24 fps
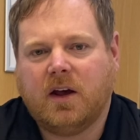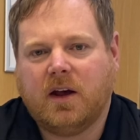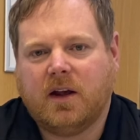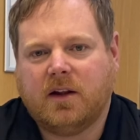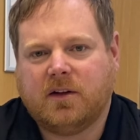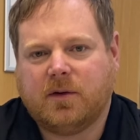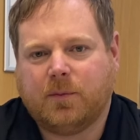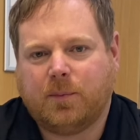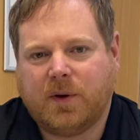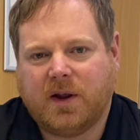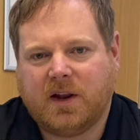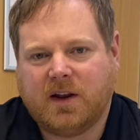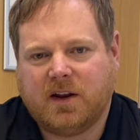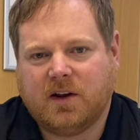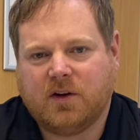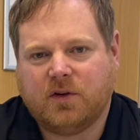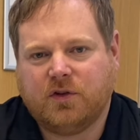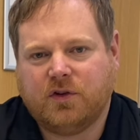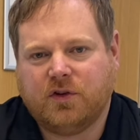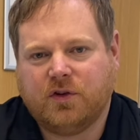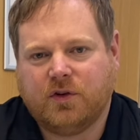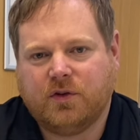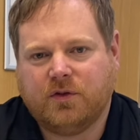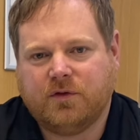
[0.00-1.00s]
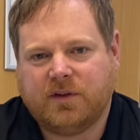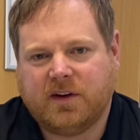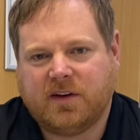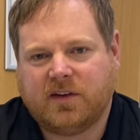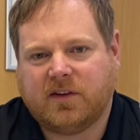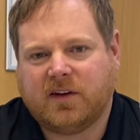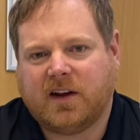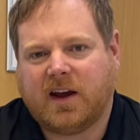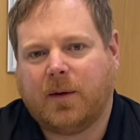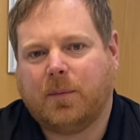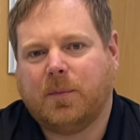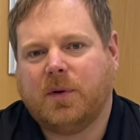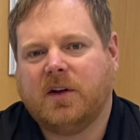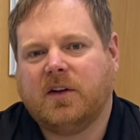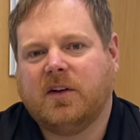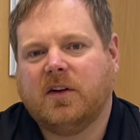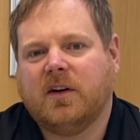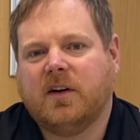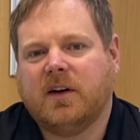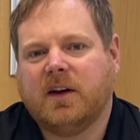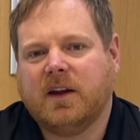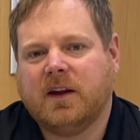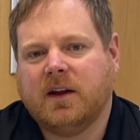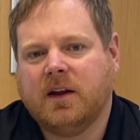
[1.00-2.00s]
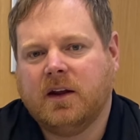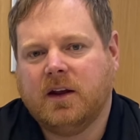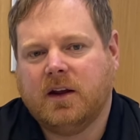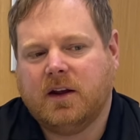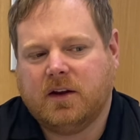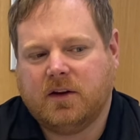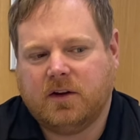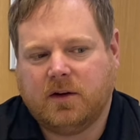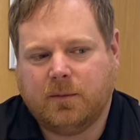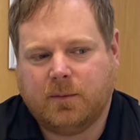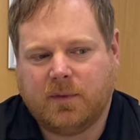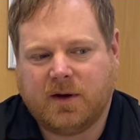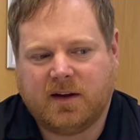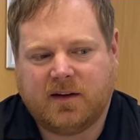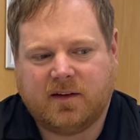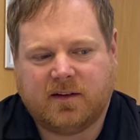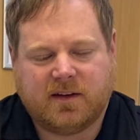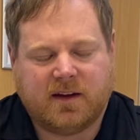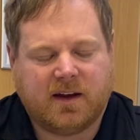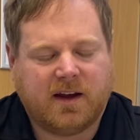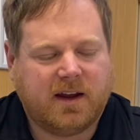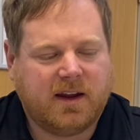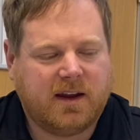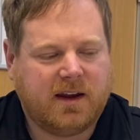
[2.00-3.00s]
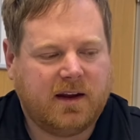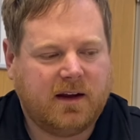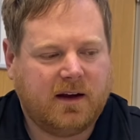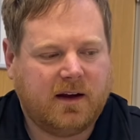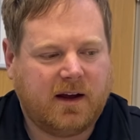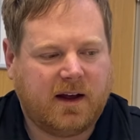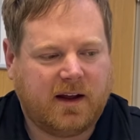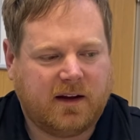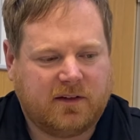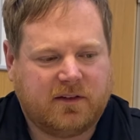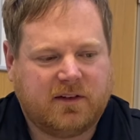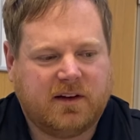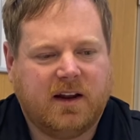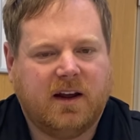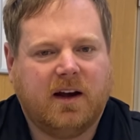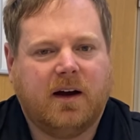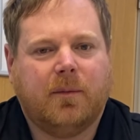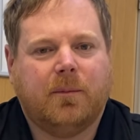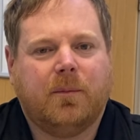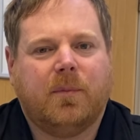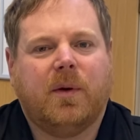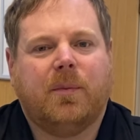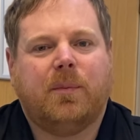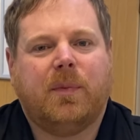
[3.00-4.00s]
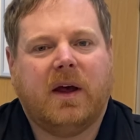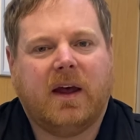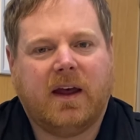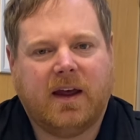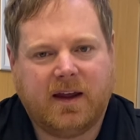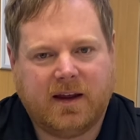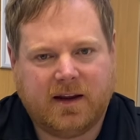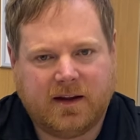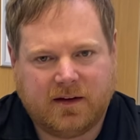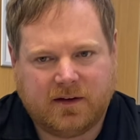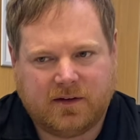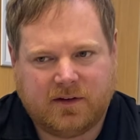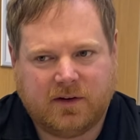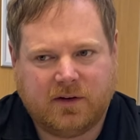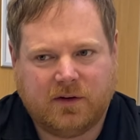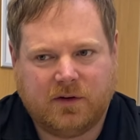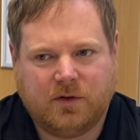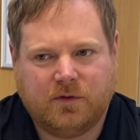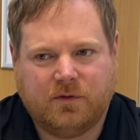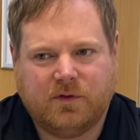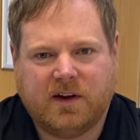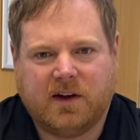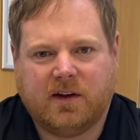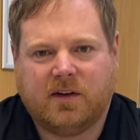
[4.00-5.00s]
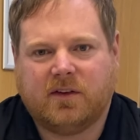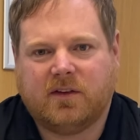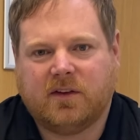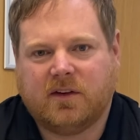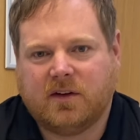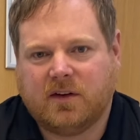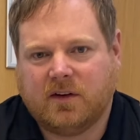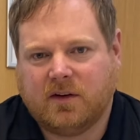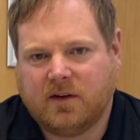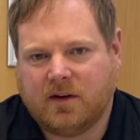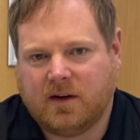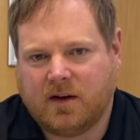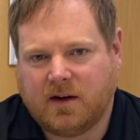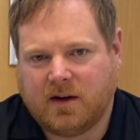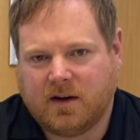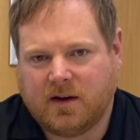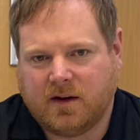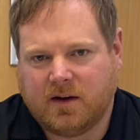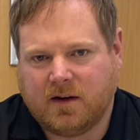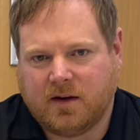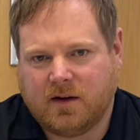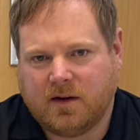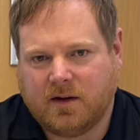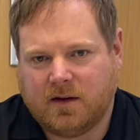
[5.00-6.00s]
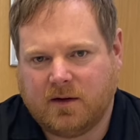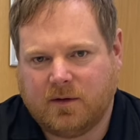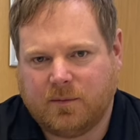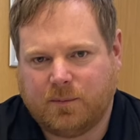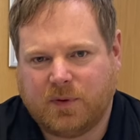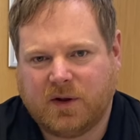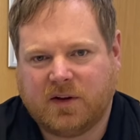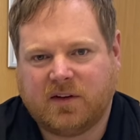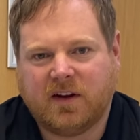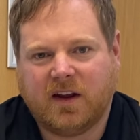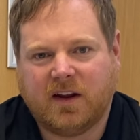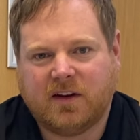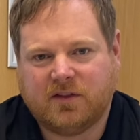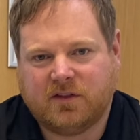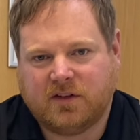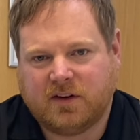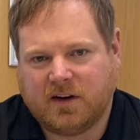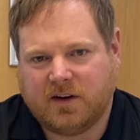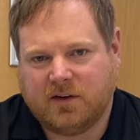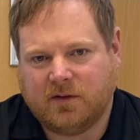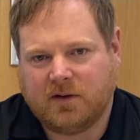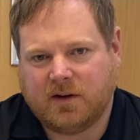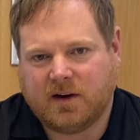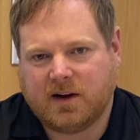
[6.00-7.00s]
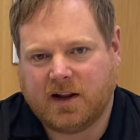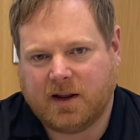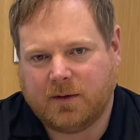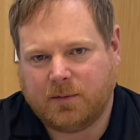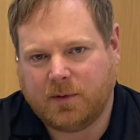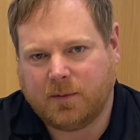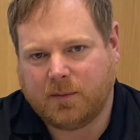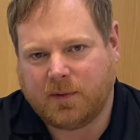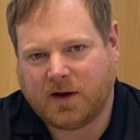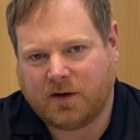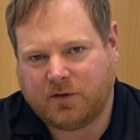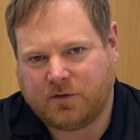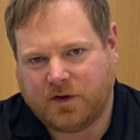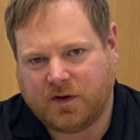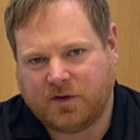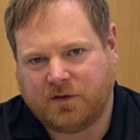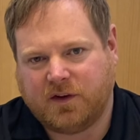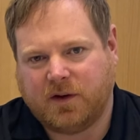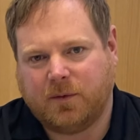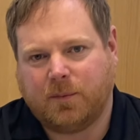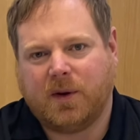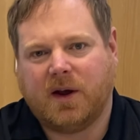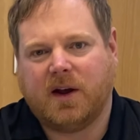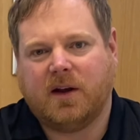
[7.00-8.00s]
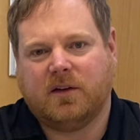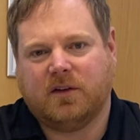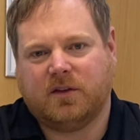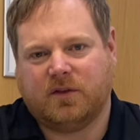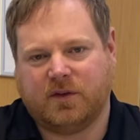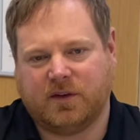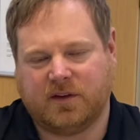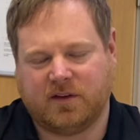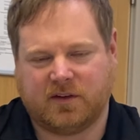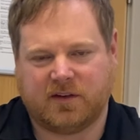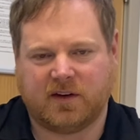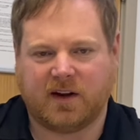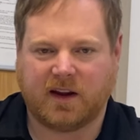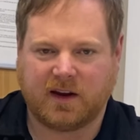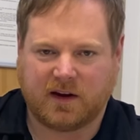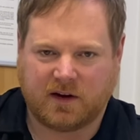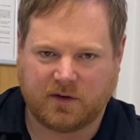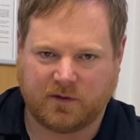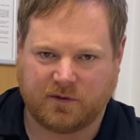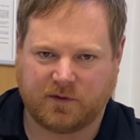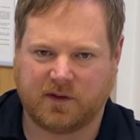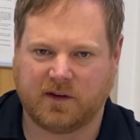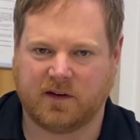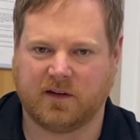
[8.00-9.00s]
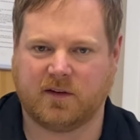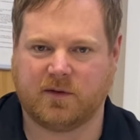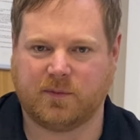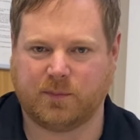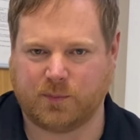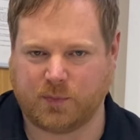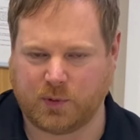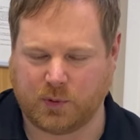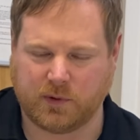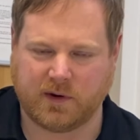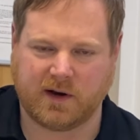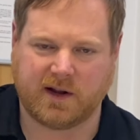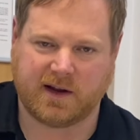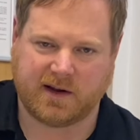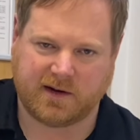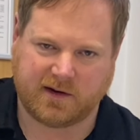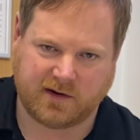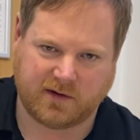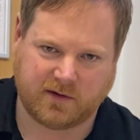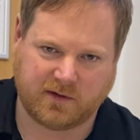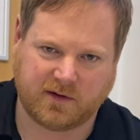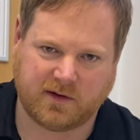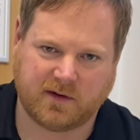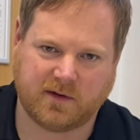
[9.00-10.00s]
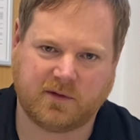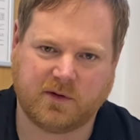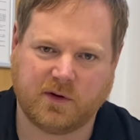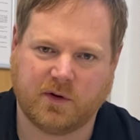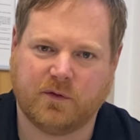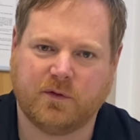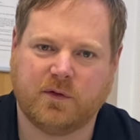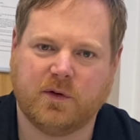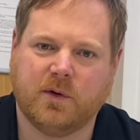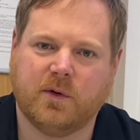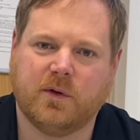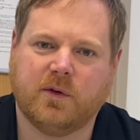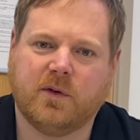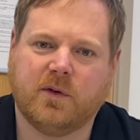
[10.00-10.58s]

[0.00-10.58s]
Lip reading: depending on your risk appetite, you may say, actually, I'm prepared to risk potentially not claiming about £50 for the sake of this poor lady on the top floor's